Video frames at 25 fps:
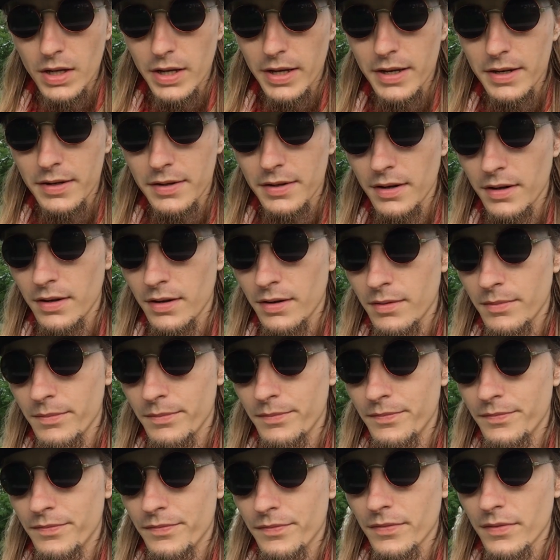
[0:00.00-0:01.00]
and um,
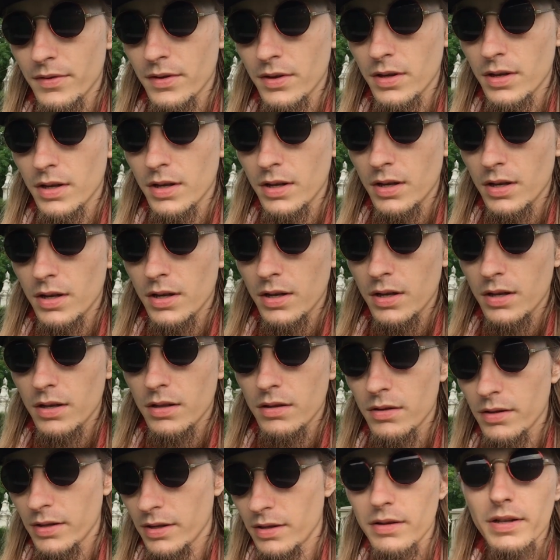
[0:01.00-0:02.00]

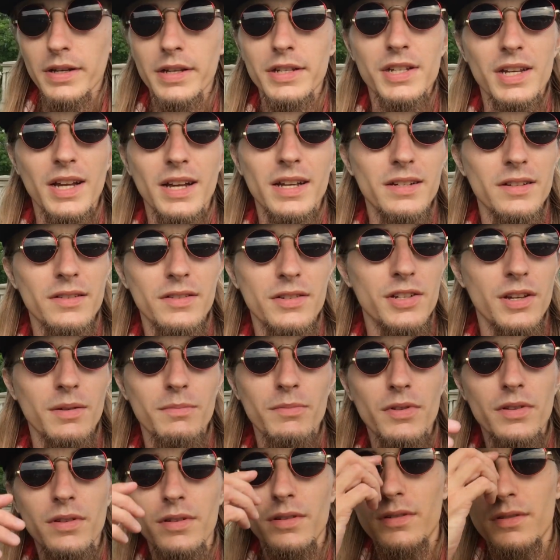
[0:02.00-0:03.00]
like, like he signed
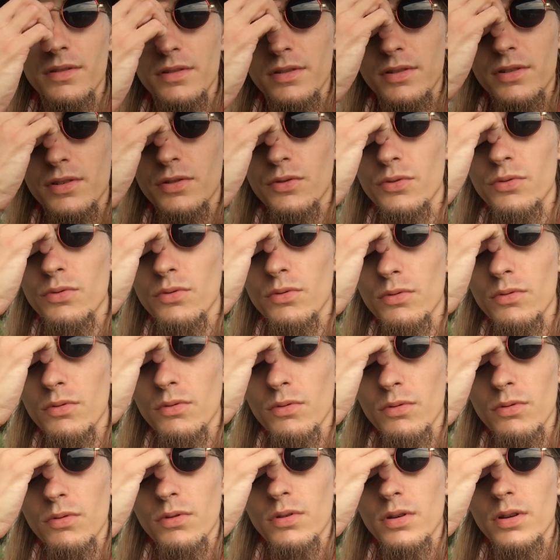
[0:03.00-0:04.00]
something
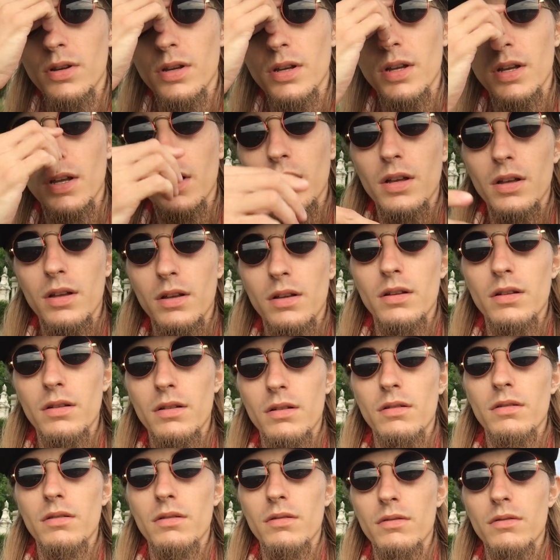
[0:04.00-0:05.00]
to
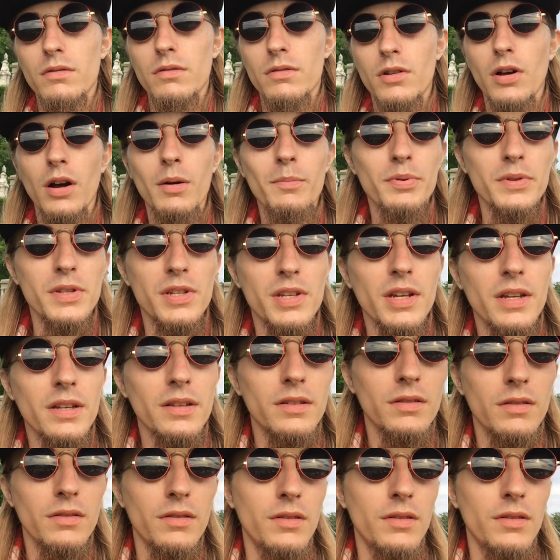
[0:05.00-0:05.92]
compensate